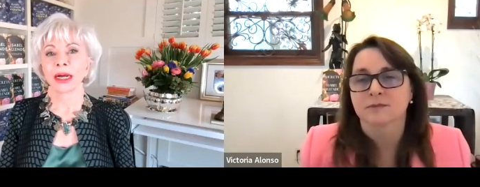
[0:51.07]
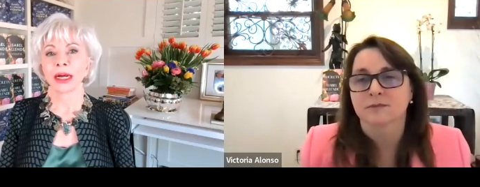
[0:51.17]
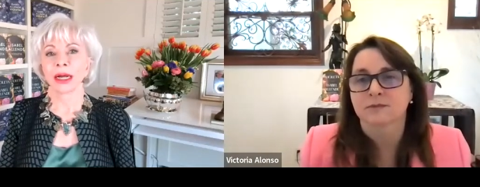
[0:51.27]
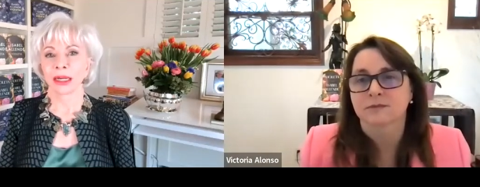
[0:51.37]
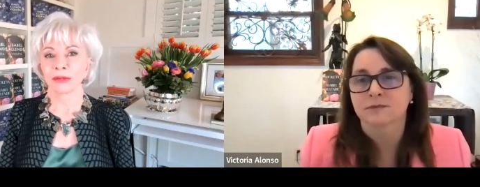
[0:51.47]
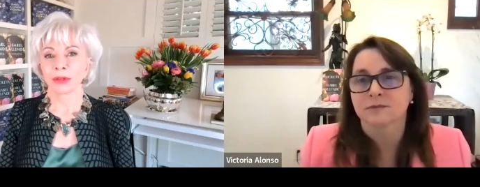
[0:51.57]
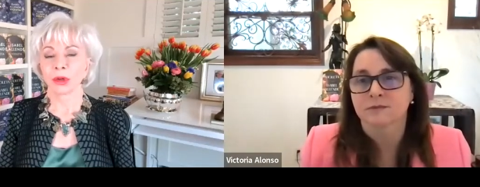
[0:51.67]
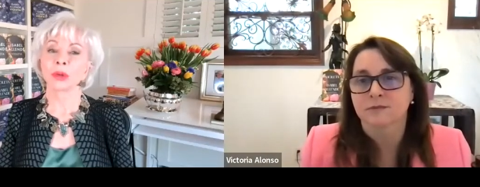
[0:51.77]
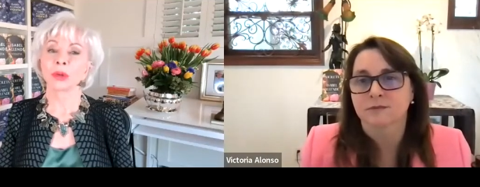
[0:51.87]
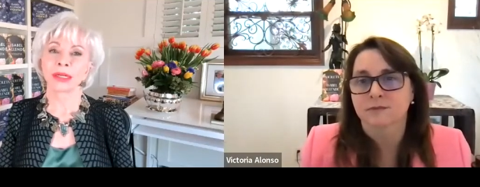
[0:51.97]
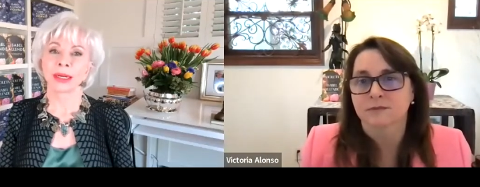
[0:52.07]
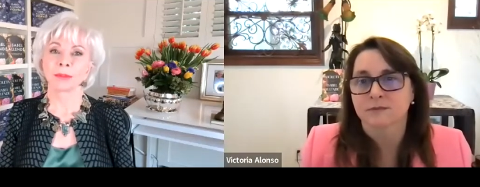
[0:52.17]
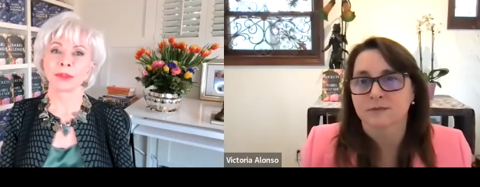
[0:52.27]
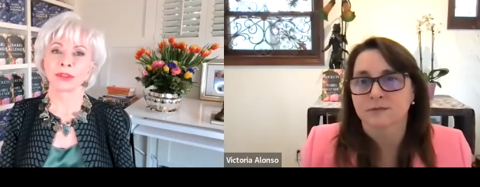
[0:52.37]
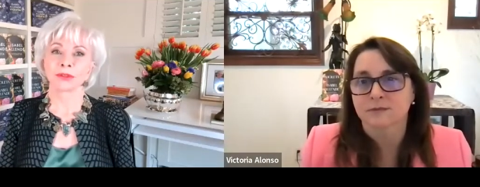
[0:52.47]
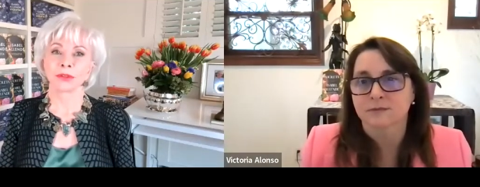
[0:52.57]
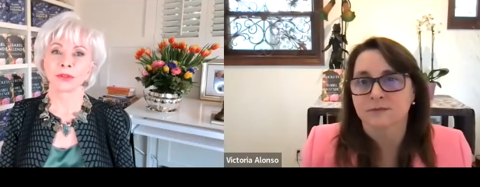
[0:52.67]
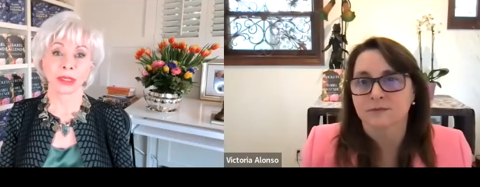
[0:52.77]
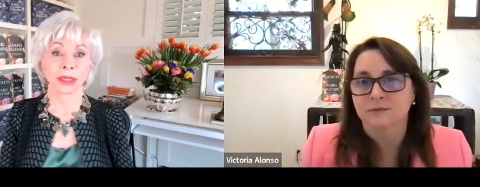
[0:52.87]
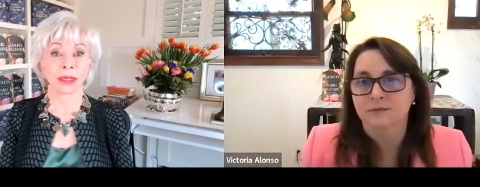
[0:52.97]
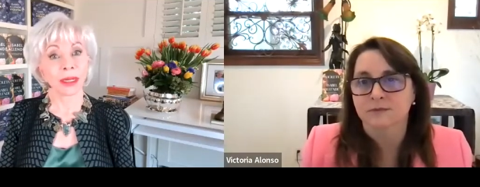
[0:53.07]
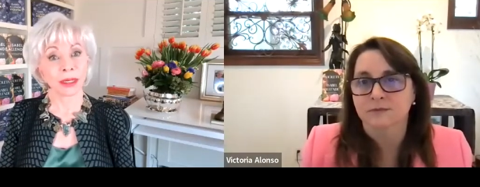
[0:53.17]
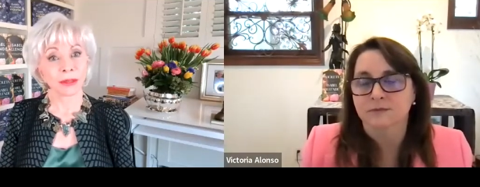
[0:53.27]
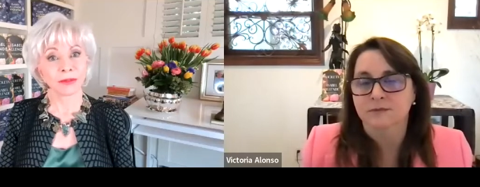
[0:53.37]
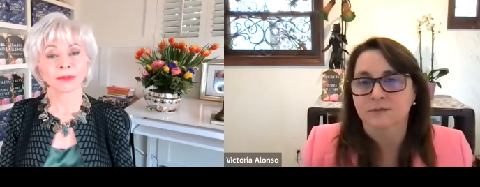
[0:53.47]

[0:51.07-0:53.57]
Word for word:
Speaker 1: I have old couples falling in love.